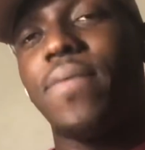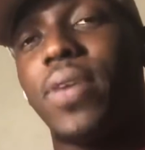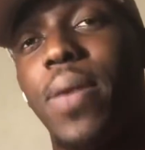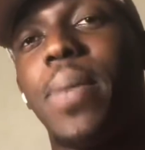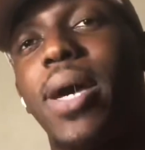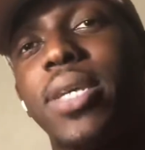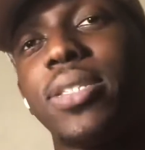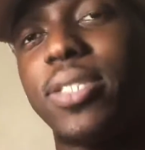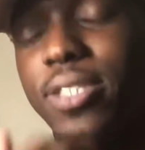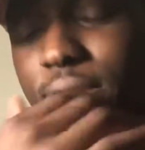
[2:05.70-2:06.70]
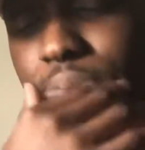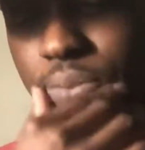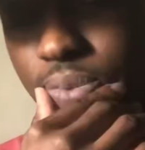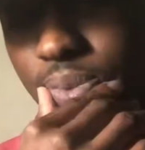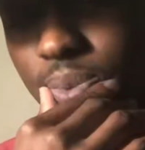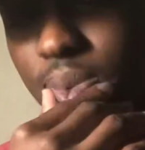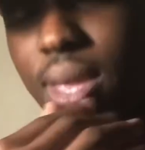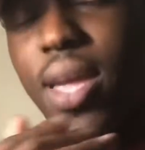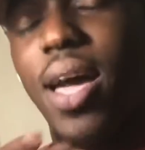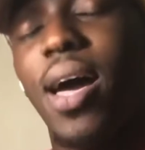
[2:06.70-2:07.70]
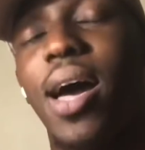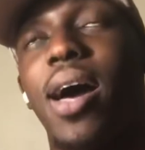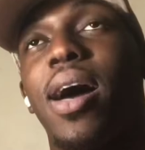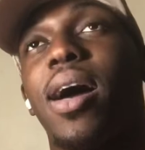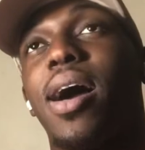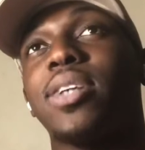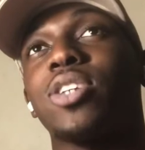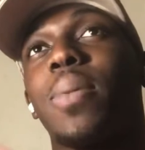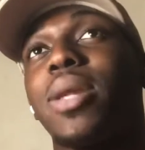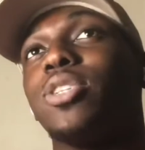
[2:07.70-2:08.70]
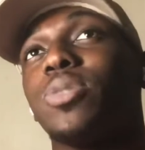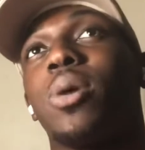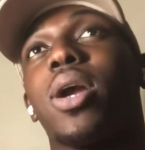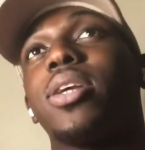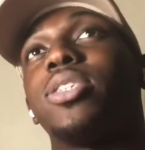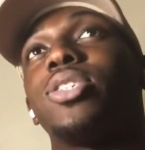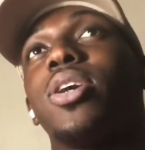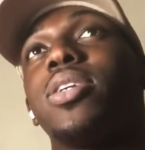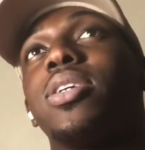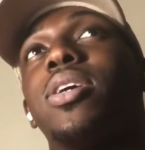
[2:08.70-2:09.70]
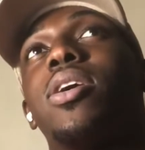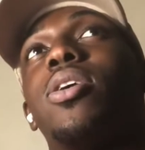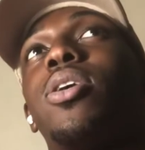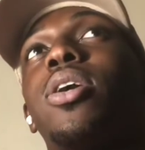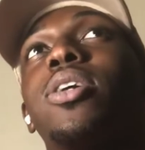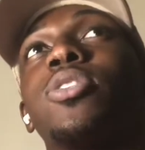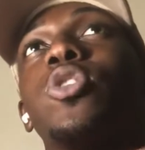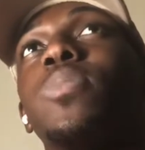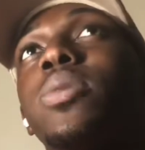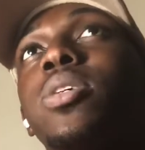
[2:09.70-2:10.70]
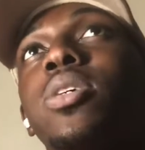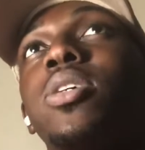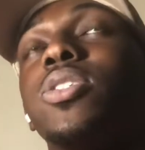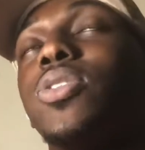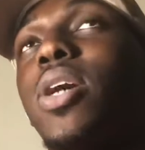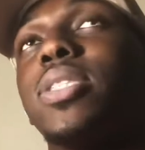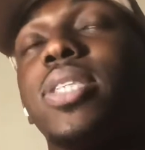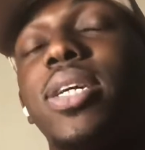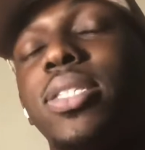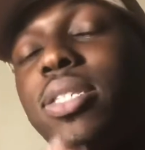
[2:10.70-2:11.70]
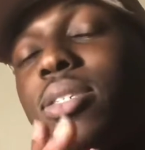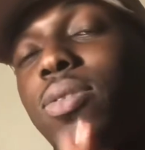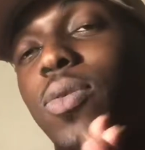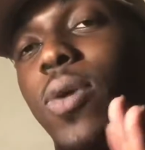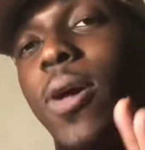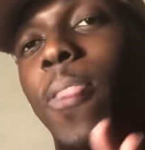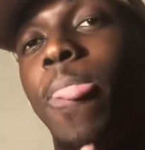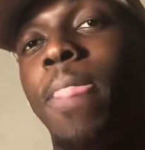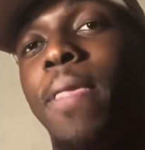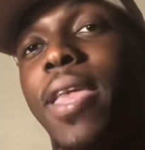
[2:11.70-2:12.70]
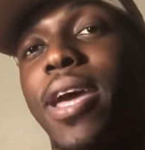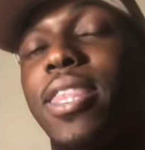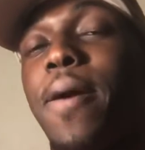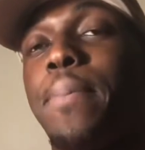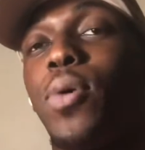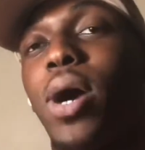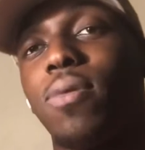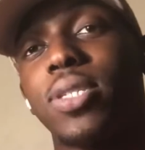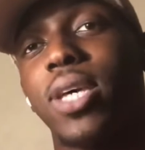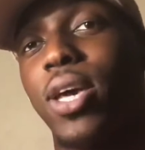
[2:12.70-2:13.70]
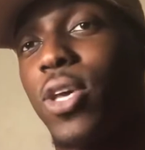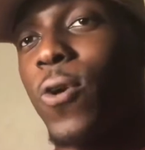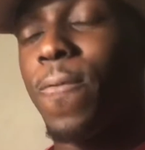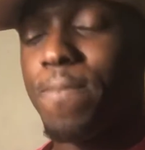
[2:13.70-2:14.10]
in my instance, I started my digital marketing journey on October 2019, right? And at that point, I was like, yo,